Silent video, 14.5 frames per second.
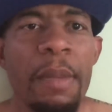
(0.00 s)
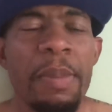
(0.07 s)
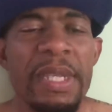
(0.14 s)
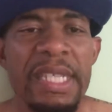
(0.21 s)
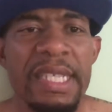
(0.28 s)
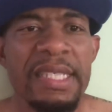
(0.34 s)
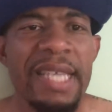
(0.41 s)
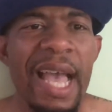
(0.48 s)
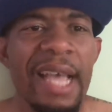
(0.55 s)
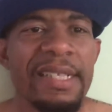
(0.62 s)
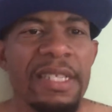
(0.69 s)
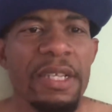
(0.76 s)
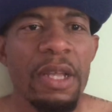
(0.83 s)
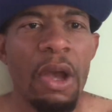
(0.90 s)
But these
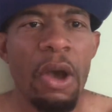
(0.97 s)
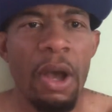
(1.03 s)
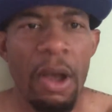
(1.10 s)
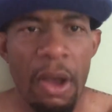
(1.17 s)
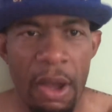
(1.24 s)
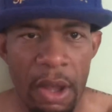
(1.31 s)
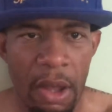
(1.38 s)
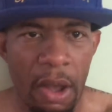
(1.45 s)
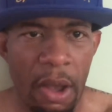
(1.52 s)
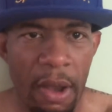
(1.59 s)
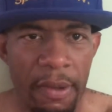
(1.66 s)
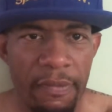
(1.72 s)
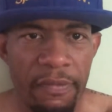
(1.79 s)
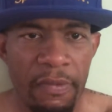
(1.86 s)
guys
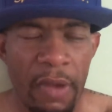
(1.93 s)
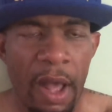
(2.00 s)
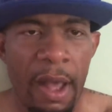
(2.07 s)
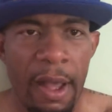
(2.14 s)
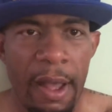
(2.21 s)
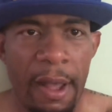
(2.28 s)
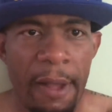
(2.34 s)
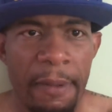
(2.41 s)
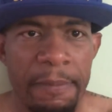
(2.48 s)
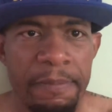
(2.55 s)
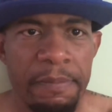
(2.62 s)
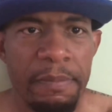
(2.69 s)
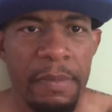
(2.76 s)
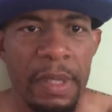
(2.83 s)
are
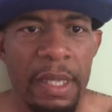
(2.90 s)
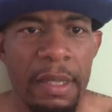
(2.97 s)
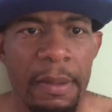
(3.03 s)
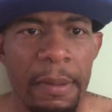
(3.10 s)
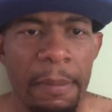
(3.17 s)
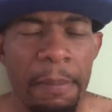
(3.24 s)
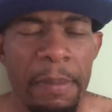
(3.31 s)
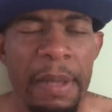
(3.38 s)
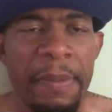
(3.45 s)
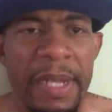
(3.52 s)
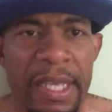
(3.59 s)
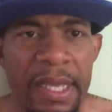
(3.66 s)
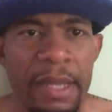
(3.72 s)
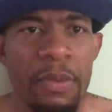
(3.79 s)

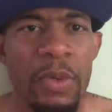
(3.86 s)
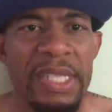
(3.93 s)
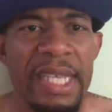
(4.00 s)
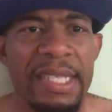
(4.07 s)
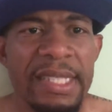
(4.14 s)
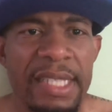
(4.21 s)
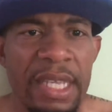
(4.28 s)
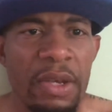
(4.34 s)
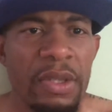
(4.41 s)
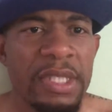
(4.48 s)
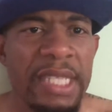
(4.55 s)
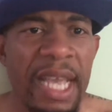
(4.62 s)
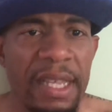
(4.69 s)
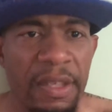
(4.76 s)
mimicking what they see
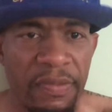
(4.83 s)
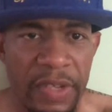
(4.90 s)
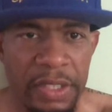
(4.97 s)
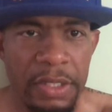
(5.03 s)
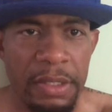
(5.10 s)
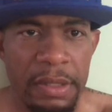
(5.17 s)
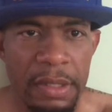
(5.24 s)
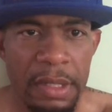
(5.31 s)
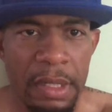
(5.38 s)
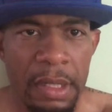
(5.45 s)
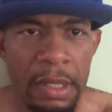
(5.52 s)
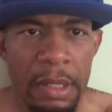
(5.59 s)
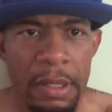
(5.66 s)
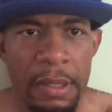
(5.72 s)
on television.
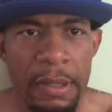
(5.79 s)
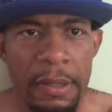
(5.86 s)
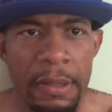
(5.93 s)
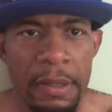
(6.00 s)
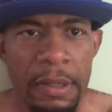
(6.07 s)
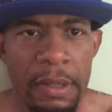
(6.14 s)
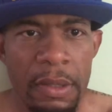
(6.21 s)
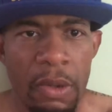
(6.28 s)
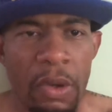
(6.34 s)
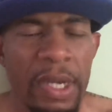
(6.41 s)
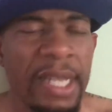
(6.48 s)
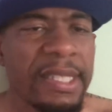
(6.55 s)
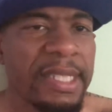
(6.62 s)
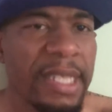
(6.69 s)

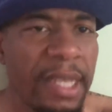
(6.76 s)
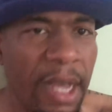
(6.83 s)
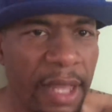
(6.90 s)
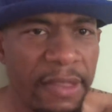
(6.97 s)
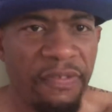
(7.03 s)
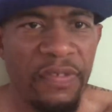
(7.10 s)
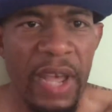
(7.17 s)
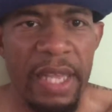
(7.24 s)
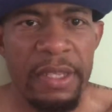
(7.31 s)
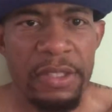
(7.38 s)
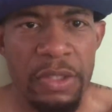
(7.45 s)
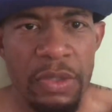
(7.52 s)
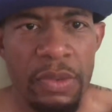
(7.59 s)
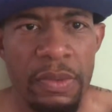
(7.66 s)
Or they see other
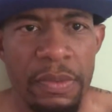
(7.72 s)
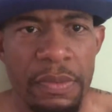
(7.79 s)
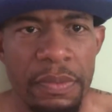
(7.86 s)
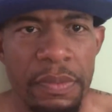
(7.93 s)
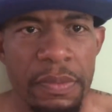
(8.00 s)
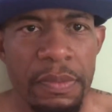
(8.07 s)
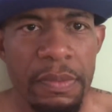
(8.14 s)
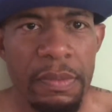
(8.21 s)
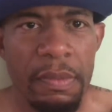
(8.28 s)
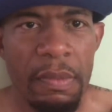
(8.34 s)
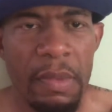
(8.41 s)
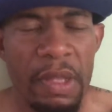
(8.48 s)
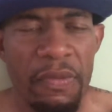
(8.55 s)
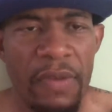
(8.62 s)
fighters do.
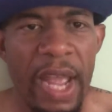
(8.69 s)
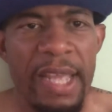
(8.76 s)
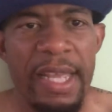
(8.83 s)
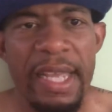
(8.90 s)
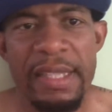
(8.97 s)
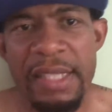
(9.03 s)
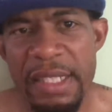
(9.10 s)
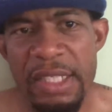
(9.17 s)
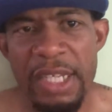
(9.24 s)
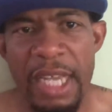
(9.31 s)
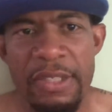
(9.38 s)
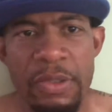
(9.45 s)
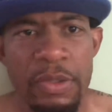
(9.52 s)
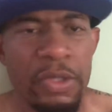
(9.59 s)
Right? Anthony
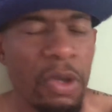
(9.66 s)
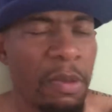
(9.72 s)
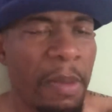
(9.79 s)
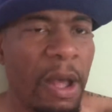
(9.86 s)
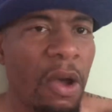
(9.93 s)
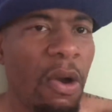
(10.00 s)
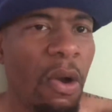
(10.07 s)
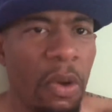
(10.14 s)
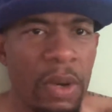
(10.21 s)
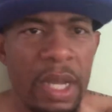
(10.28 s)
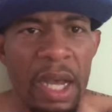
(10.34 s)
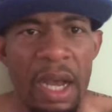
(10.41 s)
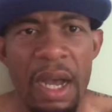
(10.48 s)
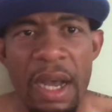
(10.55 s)
Joshua talking about, oh,
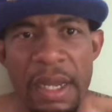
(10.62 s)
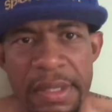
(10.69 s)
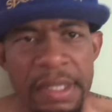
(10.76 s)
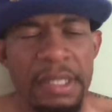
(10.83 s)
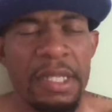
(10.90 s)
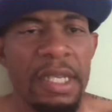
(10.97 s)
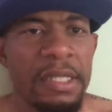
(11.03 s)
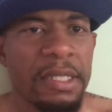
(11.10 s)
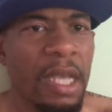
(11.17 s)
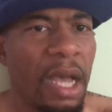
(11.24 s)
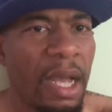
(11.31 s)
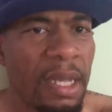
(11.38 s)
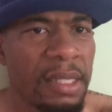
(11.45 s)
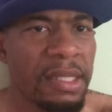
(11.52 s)
cuz this,
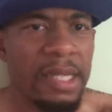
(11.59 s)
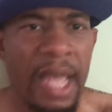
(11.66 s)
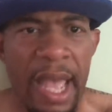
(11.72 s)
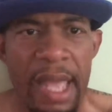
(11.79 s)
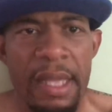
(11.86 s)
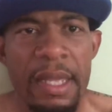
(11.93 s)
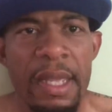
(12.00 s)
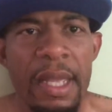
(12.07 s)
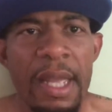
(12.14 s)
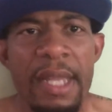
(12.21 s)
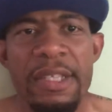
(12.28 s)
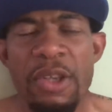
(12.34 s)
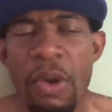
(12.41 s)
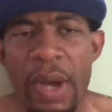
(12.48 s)
cuz that.
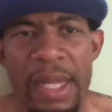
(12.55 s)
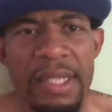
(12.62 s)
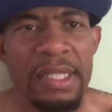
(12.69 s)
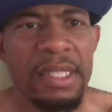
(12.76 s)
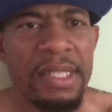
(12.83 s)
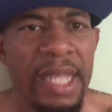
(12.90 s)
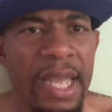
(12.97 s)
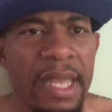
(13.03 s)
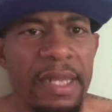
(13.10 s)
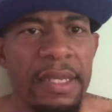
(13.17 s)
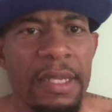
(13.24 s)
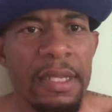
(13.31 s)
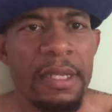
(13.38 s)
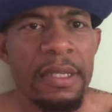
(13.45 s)
And don't
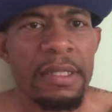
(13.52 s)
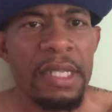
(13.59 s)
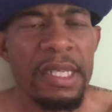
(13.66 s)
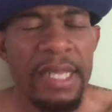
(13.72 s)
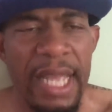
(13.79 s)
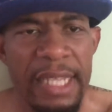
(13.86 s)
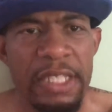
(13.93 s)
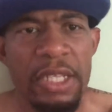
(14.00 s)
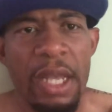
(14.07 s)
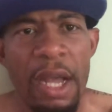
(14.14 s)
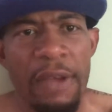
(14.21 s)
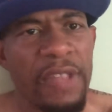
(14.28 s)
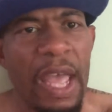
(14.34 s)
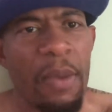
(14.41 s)
understand the nature
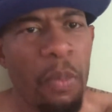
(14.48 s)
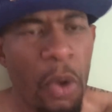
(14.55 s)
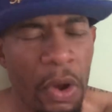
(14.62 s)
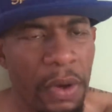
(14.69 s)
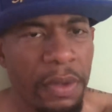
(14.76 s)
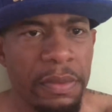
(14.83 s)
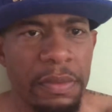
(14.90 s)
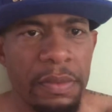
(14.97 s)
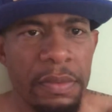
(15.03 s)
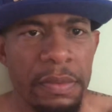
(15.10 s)
of that word.